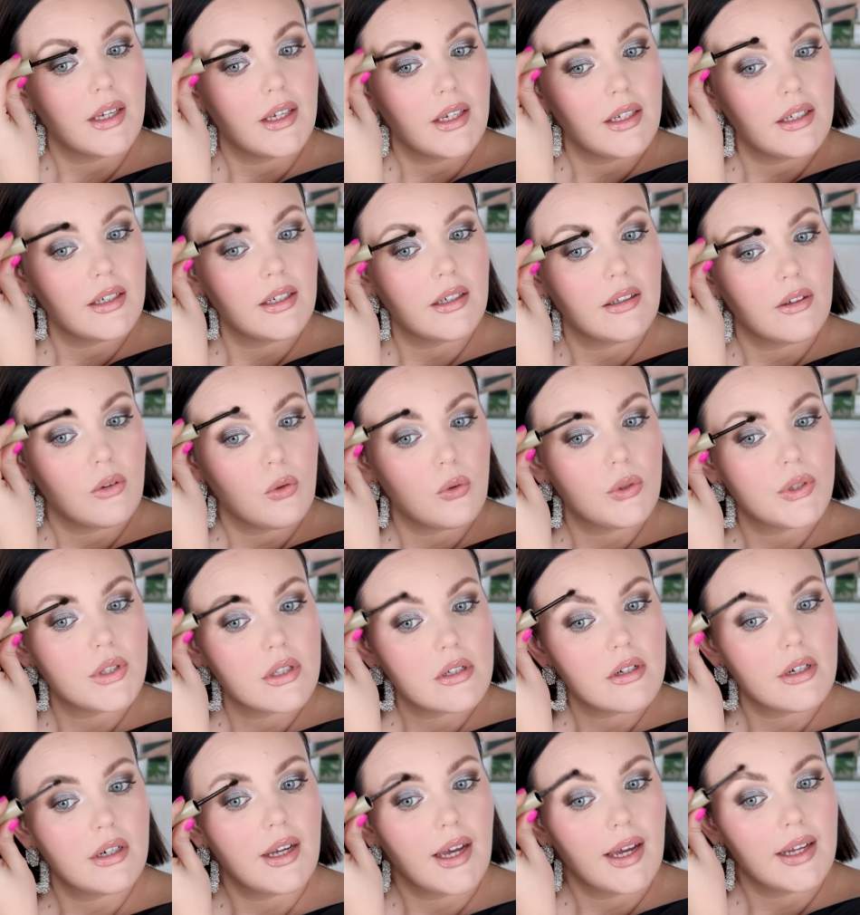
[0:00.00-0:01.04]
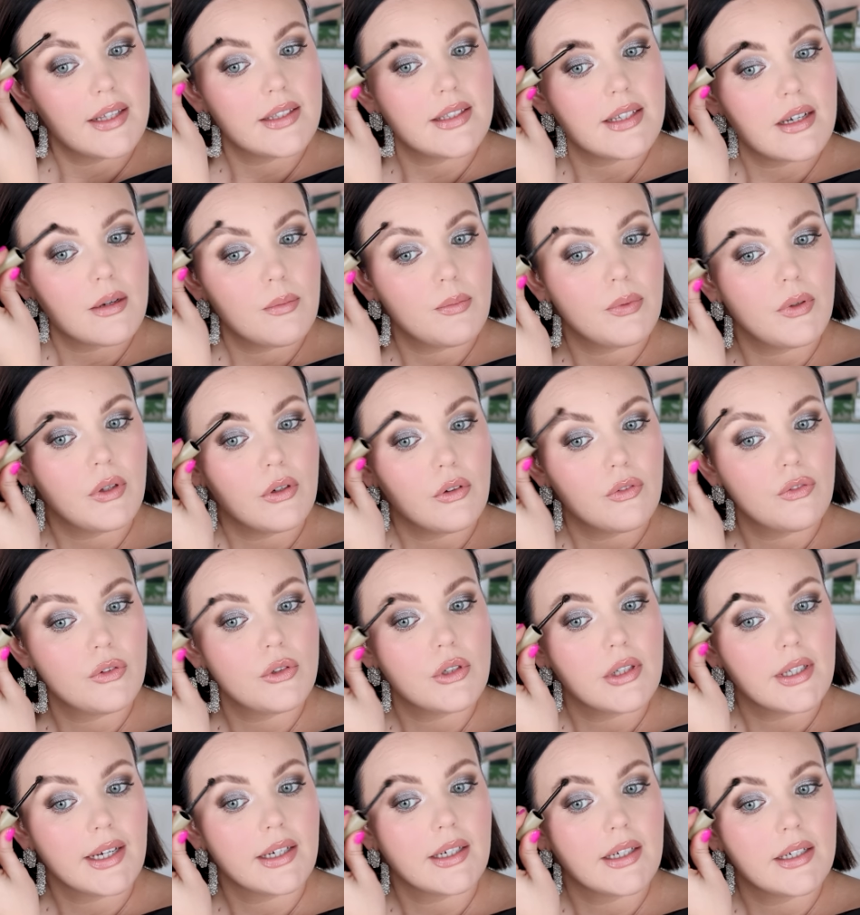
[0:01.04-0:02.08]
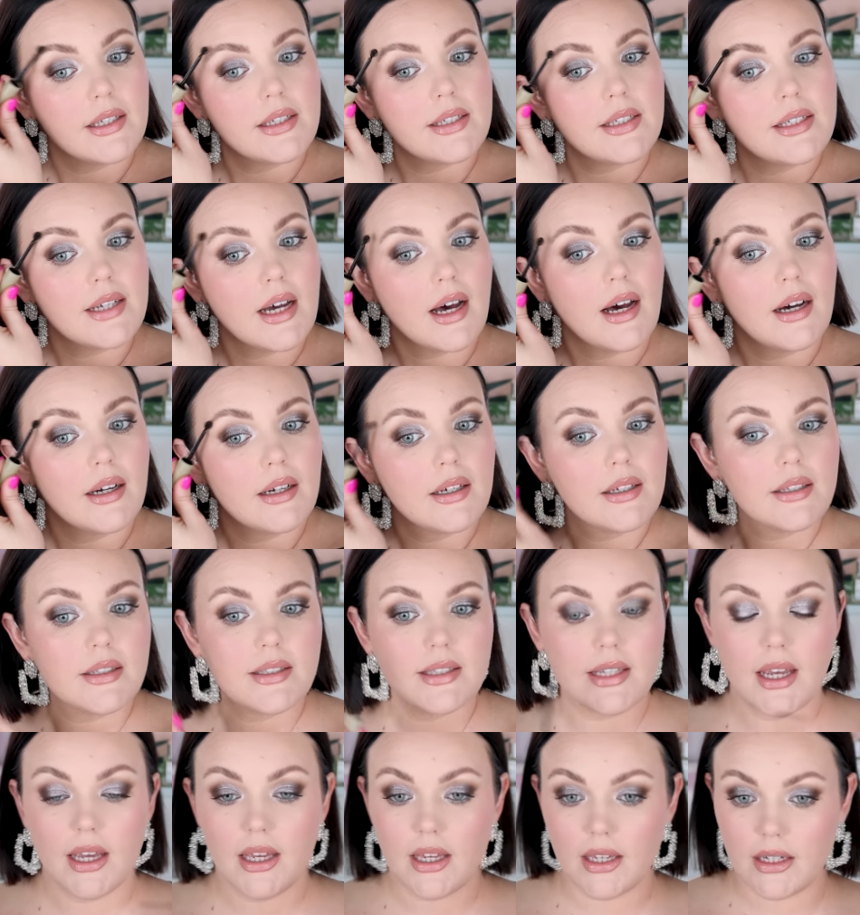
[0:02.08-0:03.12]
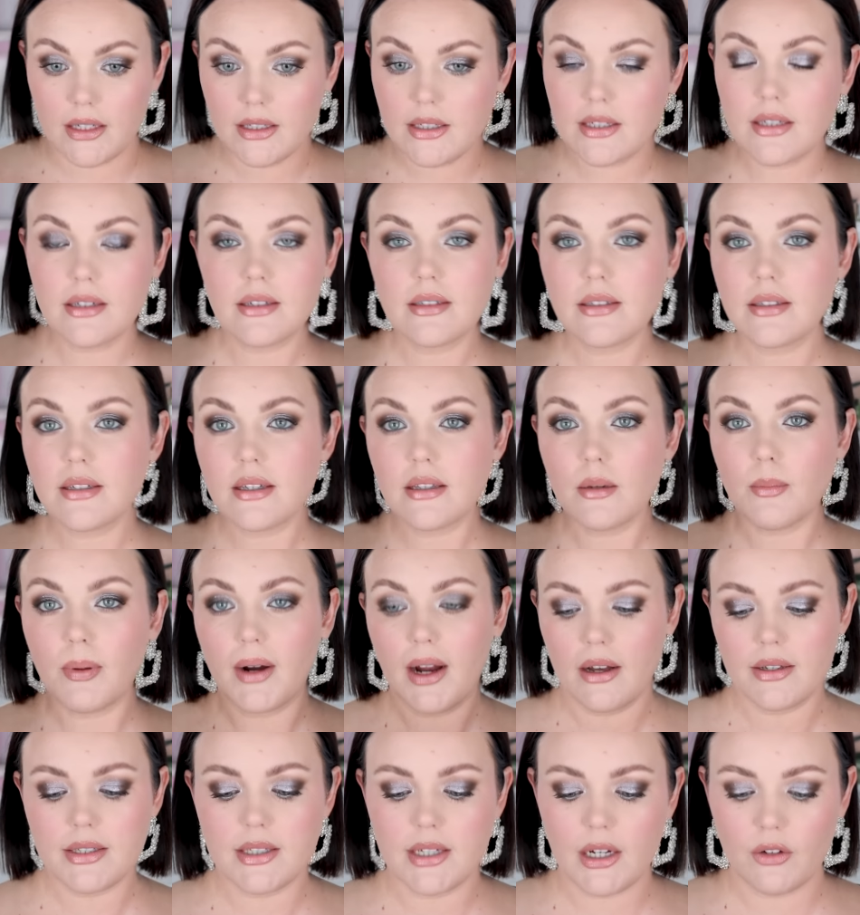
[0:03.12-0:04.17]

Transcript: it also adds a beautiful like dark tint to the brows.